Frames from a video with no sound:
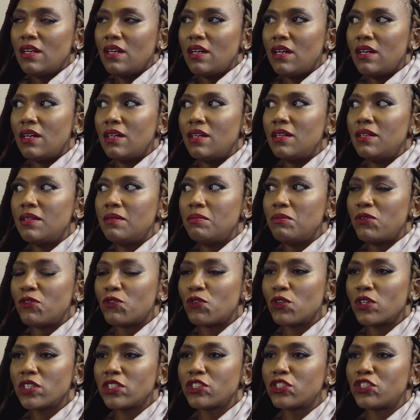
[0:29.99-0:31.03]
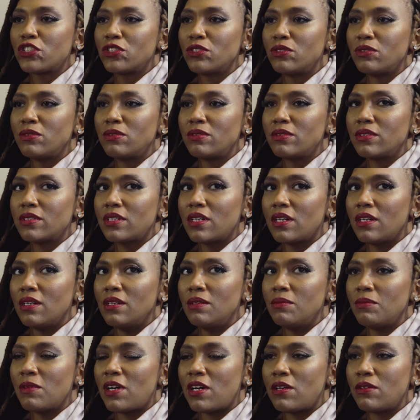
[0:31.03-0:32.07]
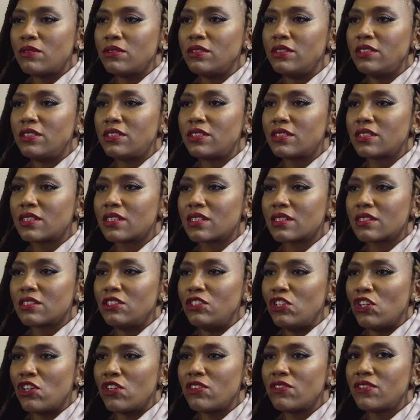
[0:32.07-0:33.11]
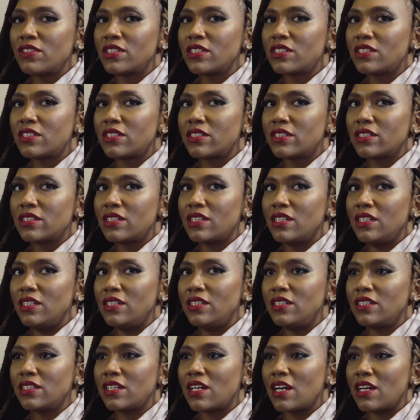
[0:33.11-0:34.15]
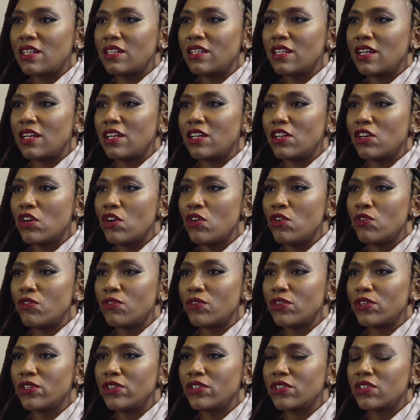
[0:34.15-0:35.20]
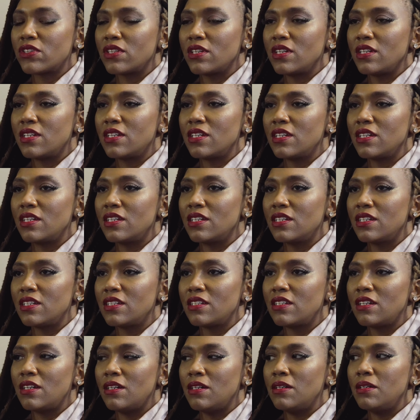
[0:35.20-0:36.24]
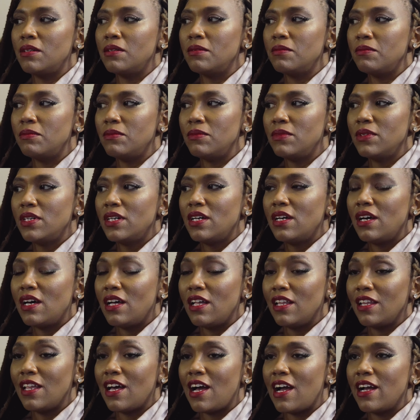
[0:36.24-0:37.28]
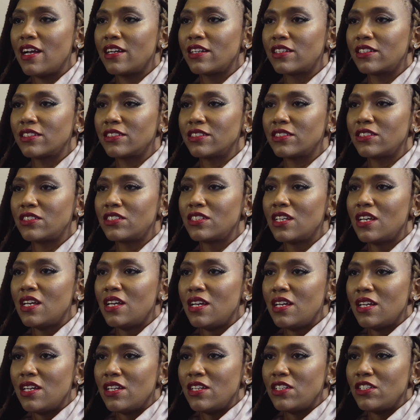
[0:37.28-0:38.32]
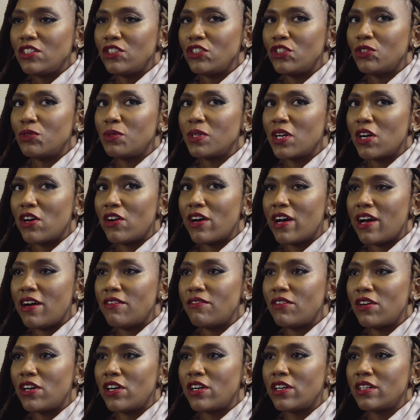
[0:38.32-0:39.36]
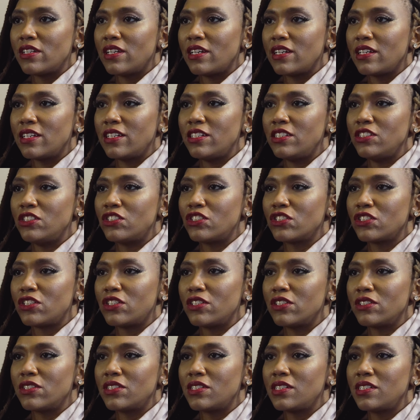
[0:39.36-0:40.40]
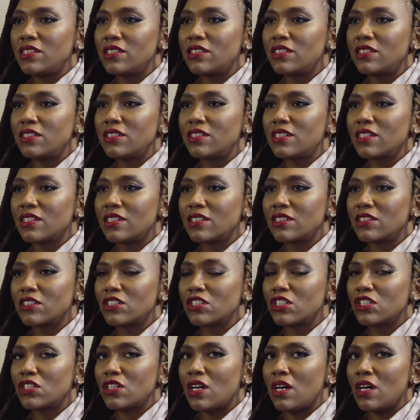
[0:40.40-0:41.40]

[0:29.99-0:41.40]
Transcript: Um, before the shoot, um, I was nervous and kind of like overthinking it um, a lot because you know we all have our like insecurities and things.